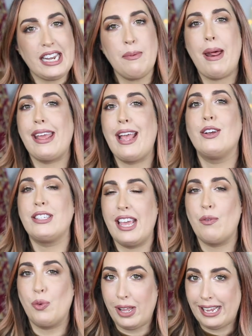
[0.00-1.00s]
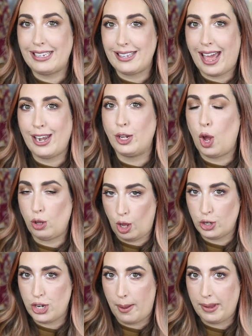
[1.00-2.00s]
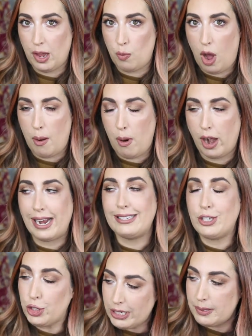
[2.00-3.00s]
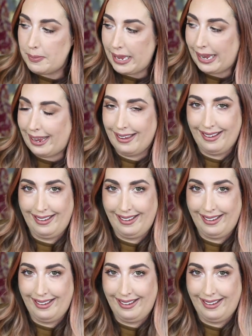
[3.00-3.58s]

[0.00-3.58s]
anybody else get really excited to go clothes shopping at Walmart? Is it just me?